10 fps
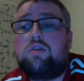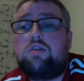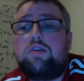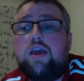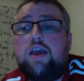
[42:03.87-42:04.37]

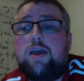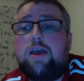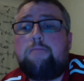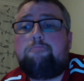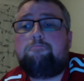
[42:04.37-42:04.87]

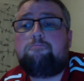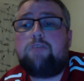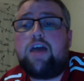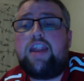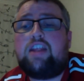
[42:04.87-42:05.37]
And
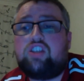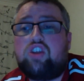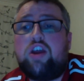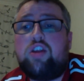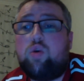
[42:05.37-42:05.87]
it
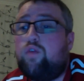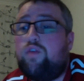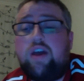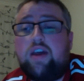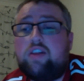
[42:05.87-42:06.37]
started off
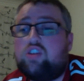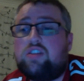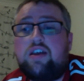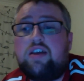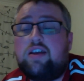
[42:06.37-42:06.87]
at
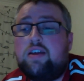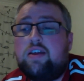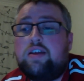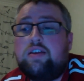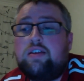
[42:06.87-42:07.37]

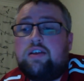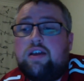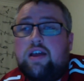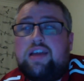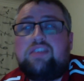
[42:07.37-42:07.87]

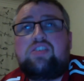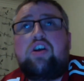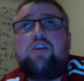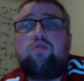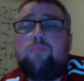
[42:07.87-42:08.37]
it
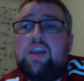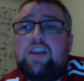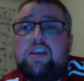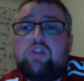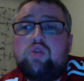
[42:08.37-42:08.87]
started off many
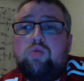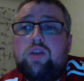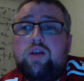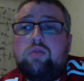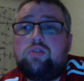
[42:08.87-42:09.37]
years ago when I
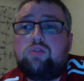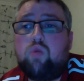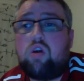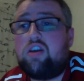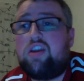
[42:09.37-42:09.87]
was
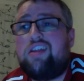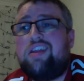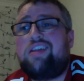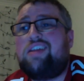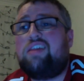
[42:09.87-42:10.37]
working and I
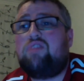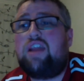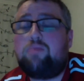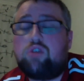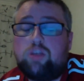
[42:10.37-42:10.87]
didn't really have
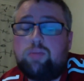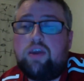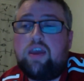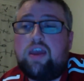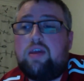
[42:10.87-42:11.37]
much to pay,
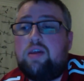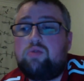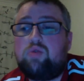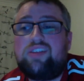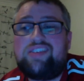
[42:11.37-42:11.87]
and it was
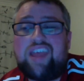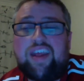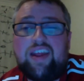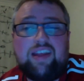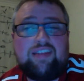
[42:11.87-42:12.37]
only
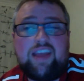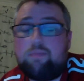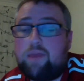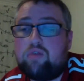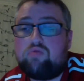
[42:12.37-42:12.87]

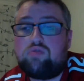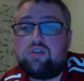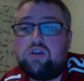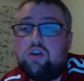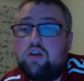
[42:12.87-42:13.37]
£10
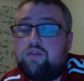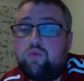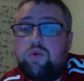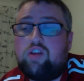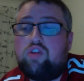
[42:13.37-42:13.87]
for
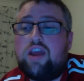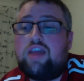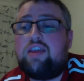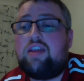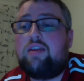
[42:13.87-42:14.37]
1 unit, and then